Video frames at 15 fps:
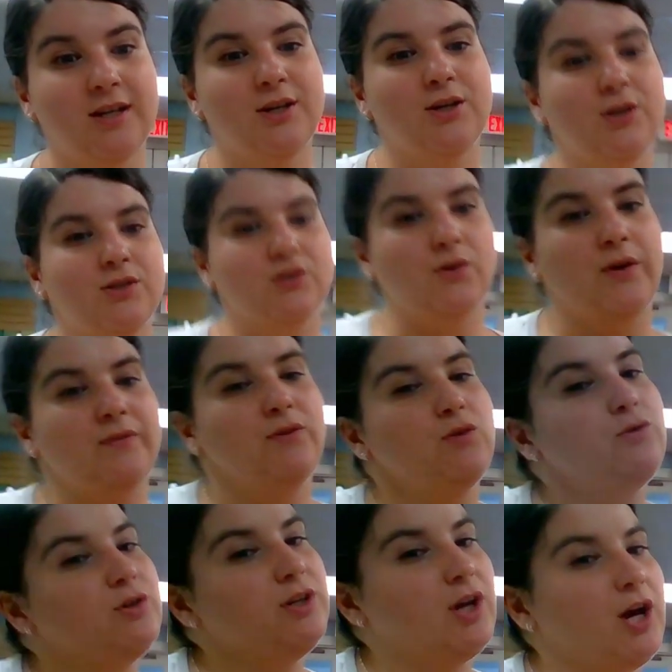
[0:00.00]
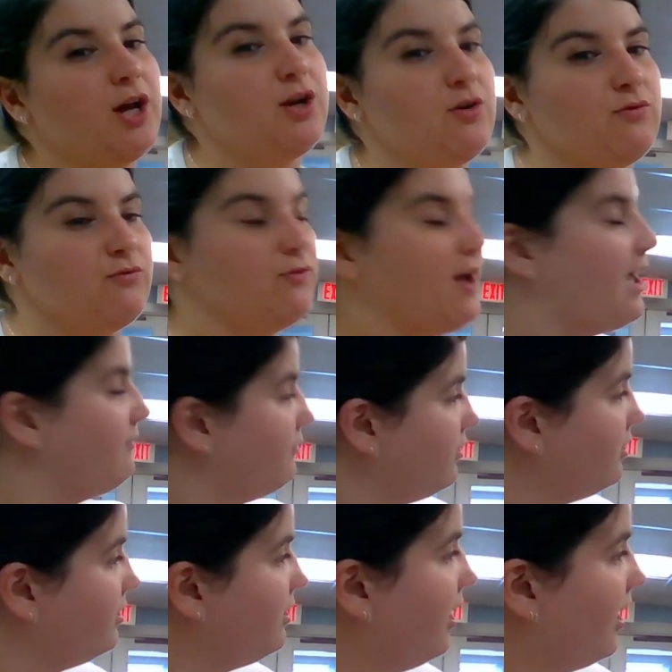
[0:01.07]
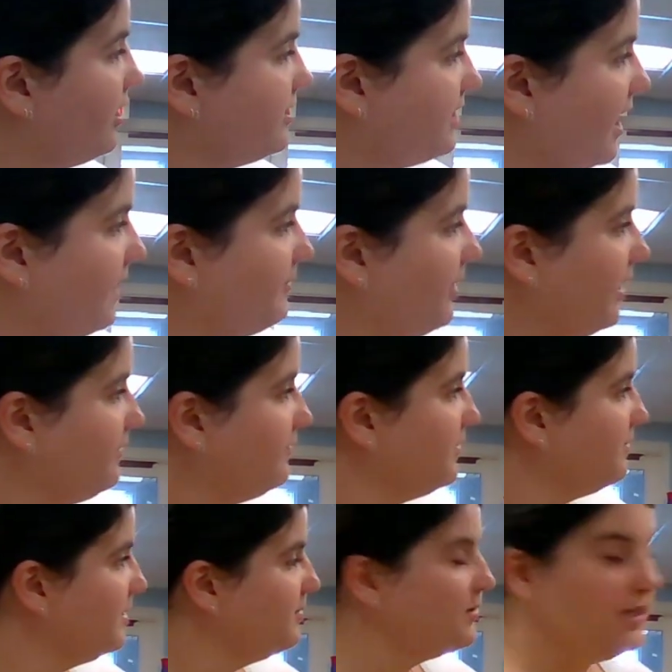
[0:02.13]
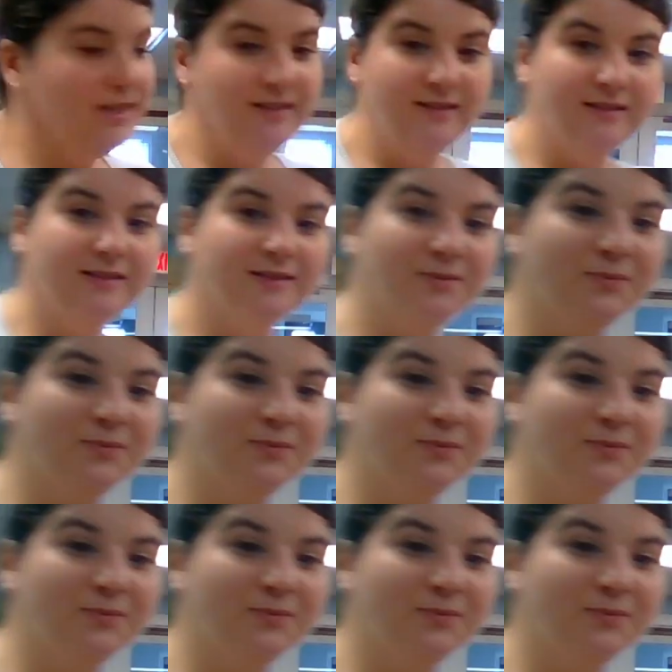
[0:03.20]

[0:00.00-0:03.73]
So if you could unravel our timeline for me, please.